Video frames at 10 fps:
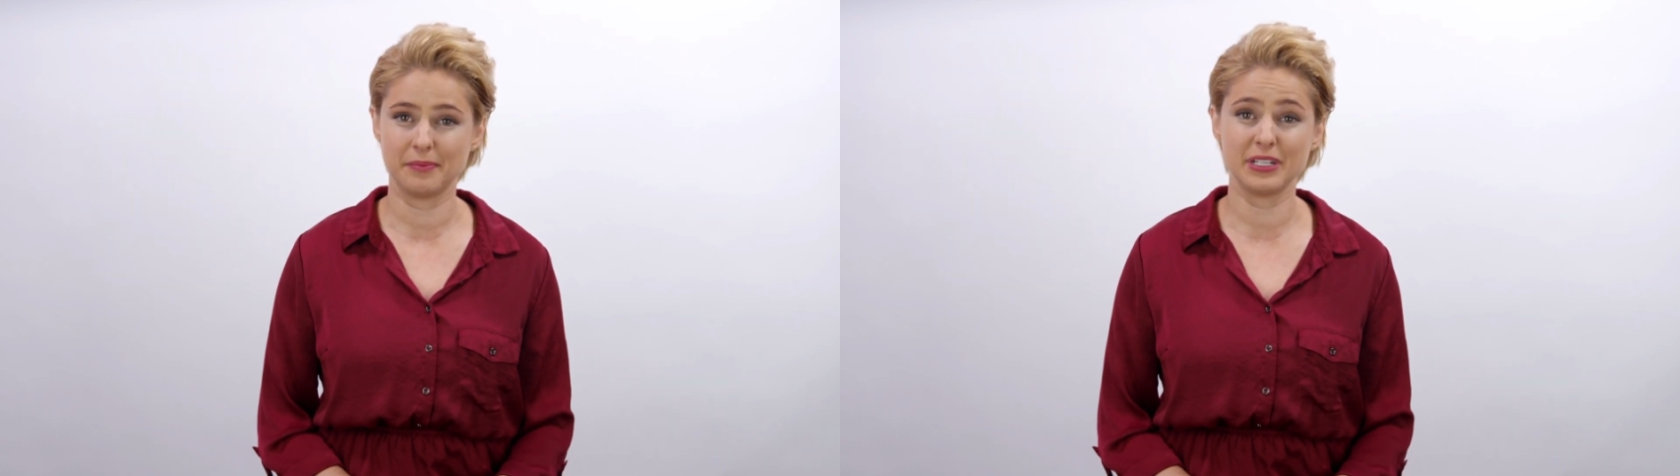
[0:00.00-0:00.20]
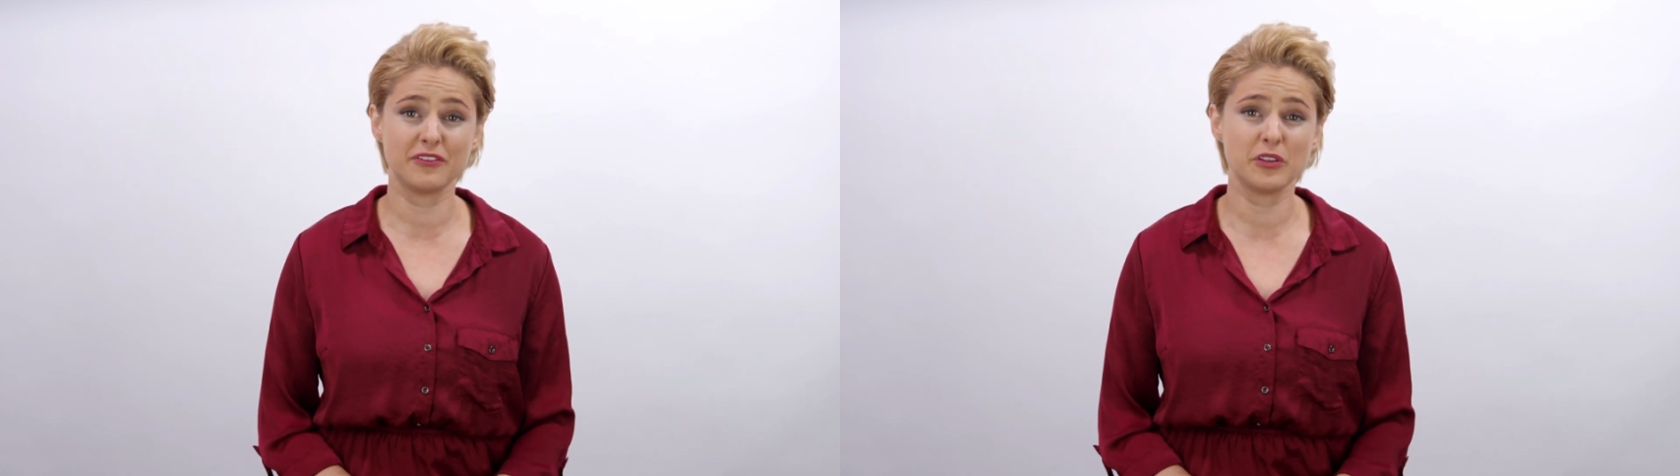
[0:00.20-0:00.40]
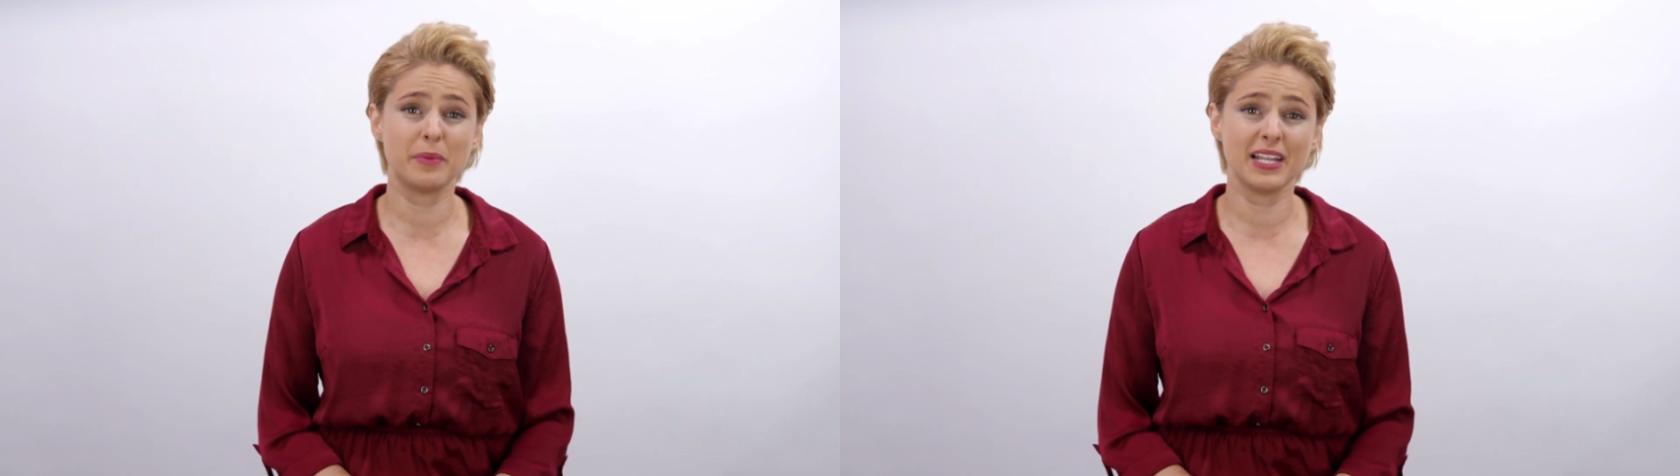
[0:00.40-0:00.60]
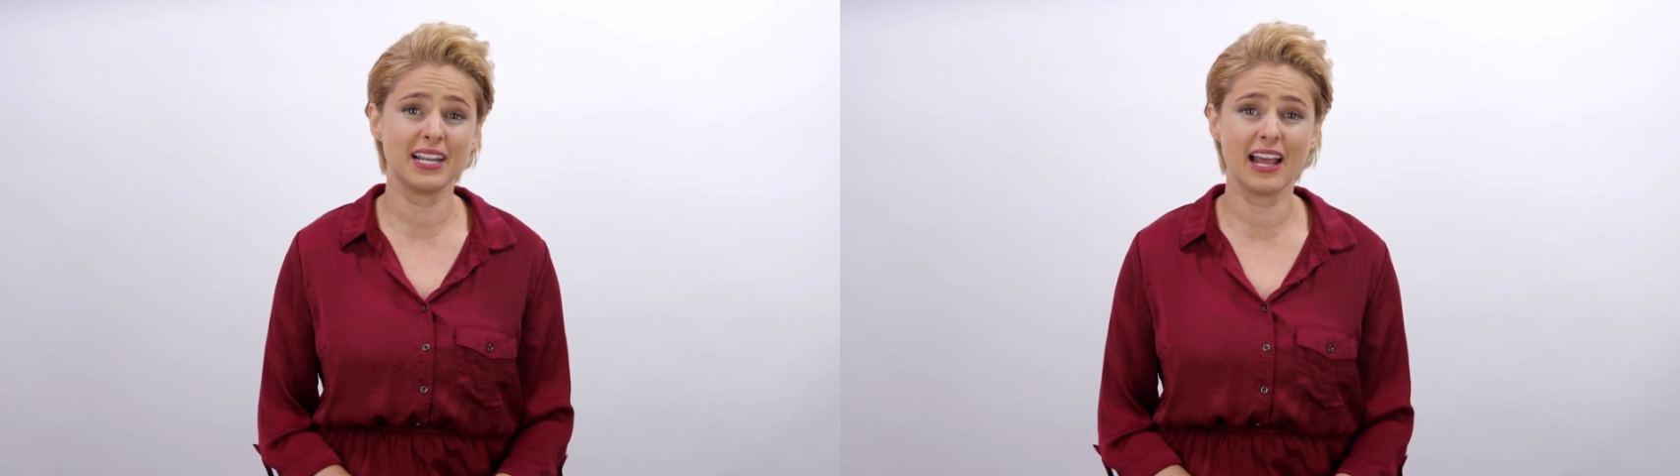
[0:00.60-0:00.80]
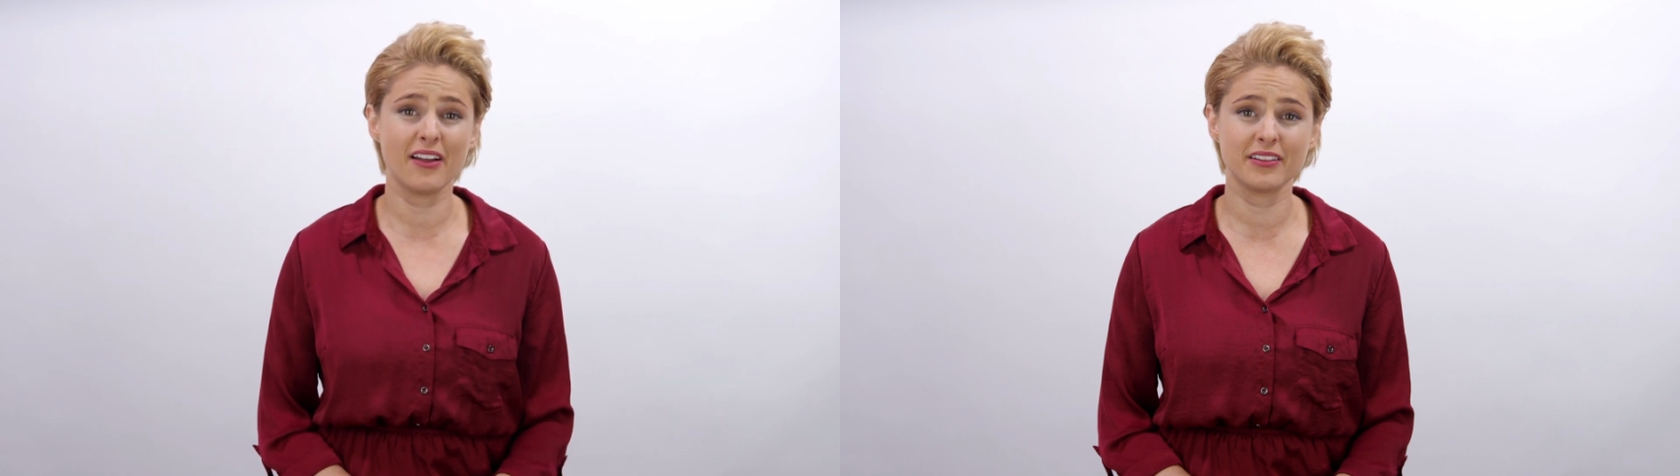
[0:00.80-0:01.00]
but if you pit
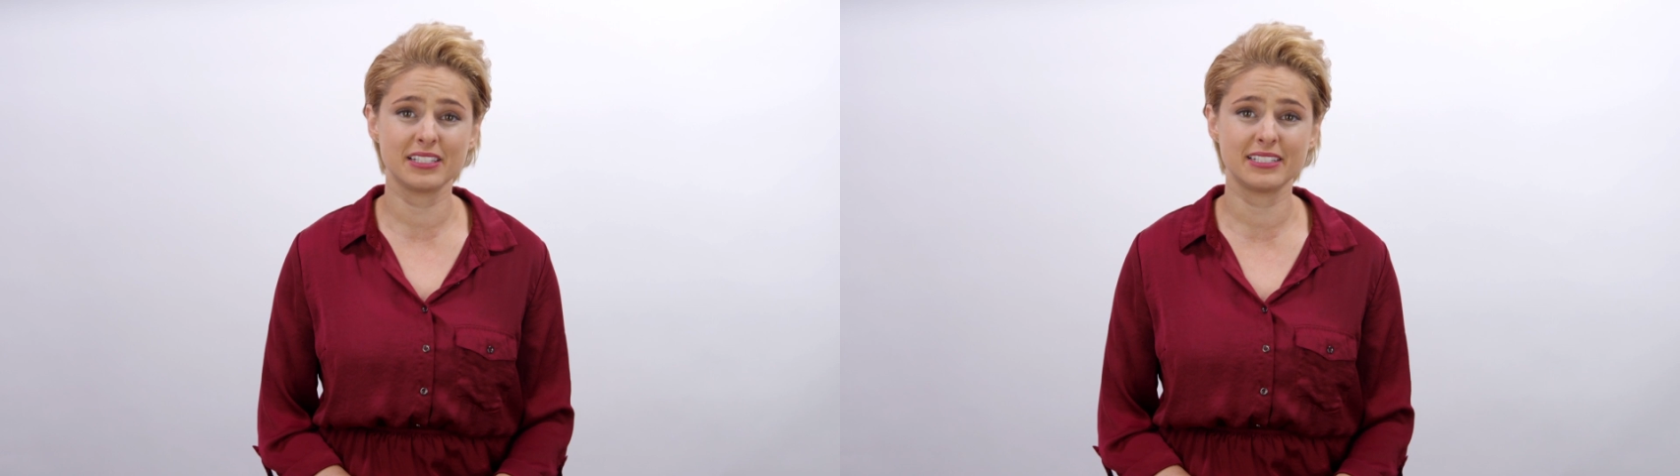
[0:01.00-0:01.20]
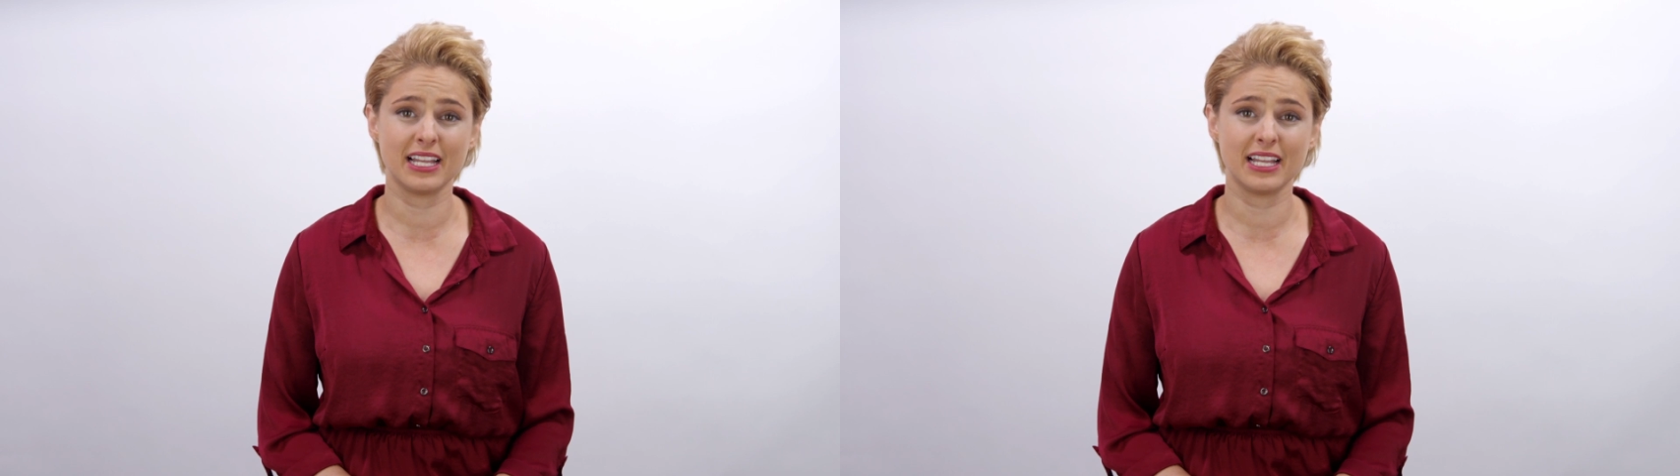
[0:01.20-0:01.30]
it out on the